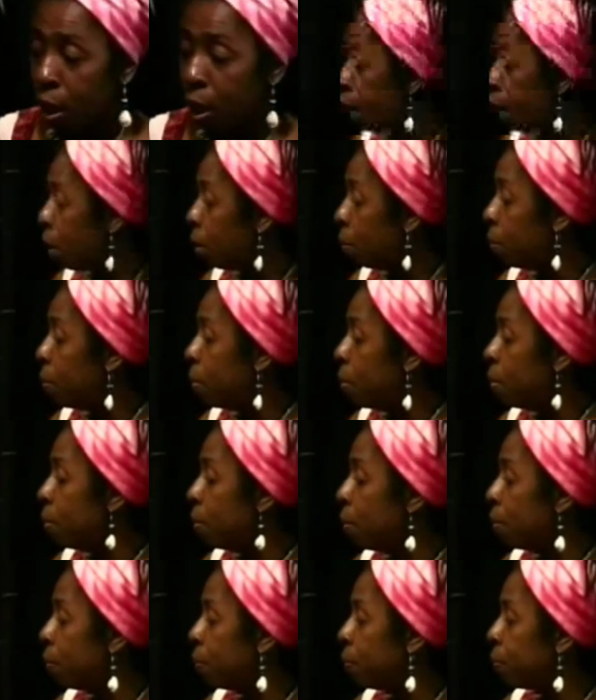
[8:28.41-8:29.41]

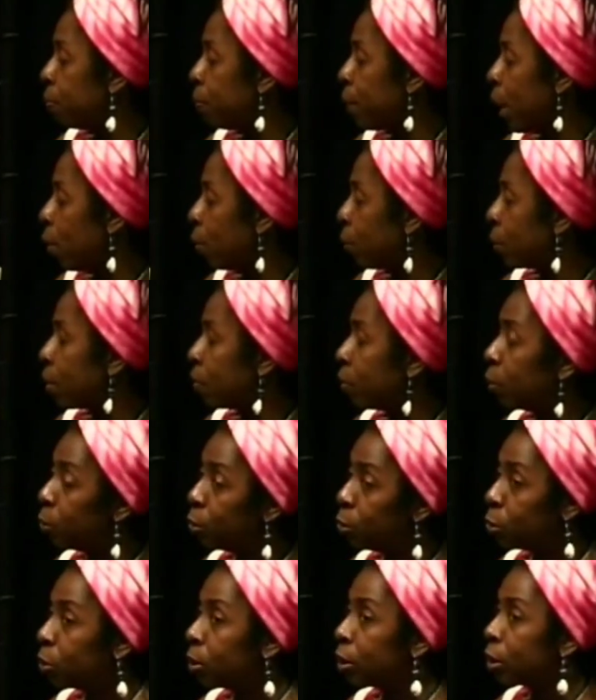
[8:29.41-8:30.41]
not only of
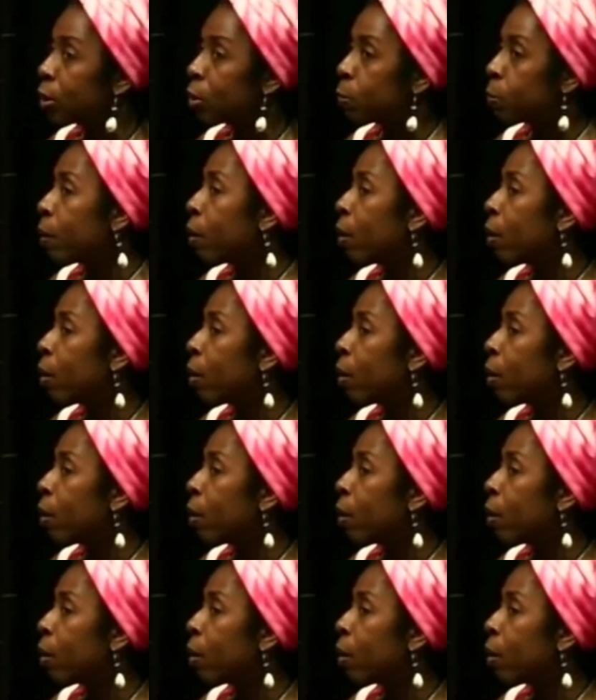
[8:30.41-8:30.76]
hoodoo traditions,